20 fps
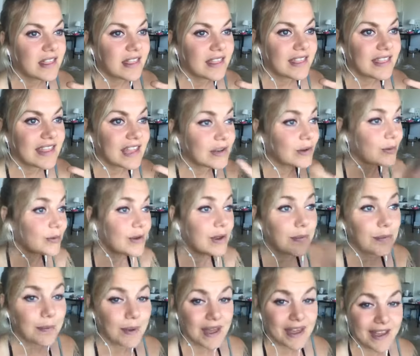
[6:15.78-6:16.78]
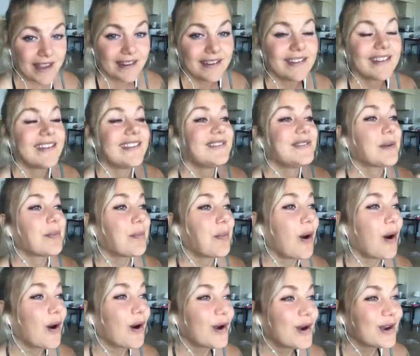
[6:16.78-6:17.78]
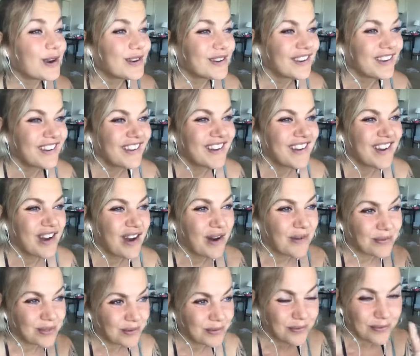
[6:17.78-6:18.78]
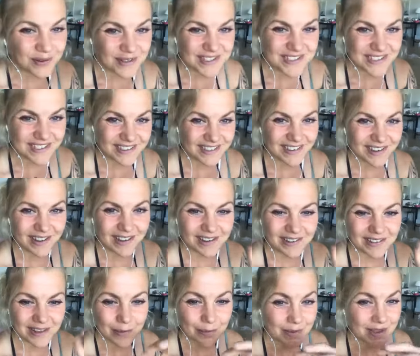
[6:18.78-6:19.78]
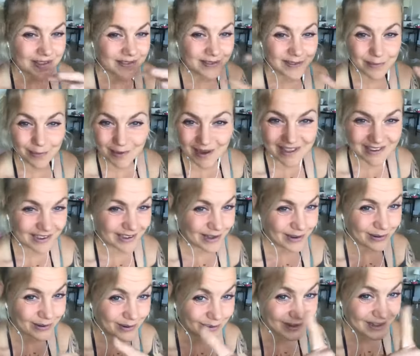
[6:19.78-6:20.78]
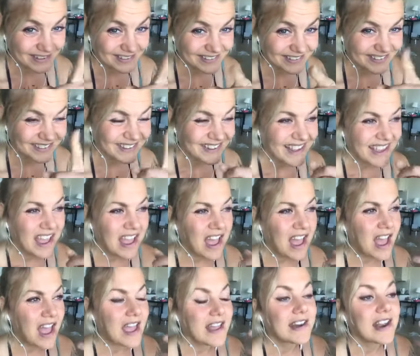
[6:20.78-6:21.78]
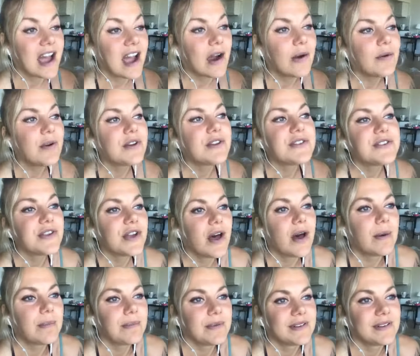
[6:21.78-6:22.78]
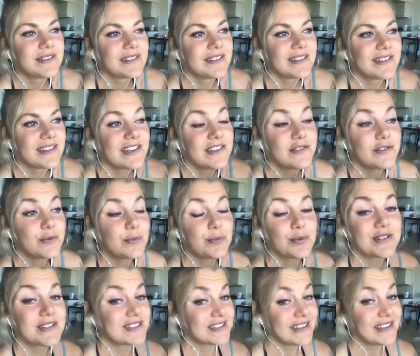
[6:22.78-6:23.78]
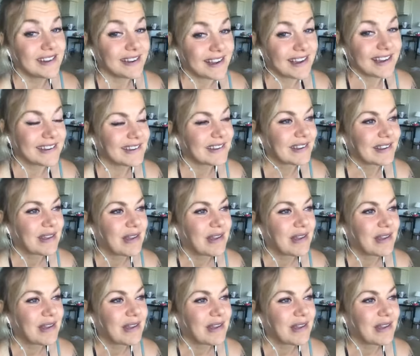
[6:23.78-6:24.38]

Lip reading: that good and bad is a part of the friction that makes the planet go around, and our job is to present light,